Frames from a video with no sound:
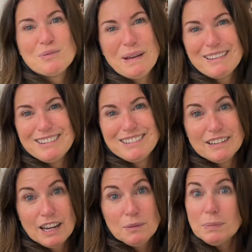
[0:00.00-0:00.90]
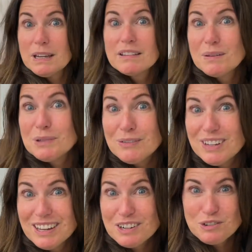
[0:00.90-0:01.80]
messy today because I'm
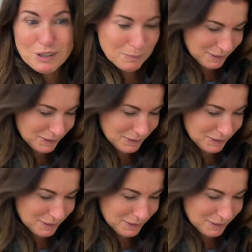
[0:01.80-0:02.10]
leaving on a trip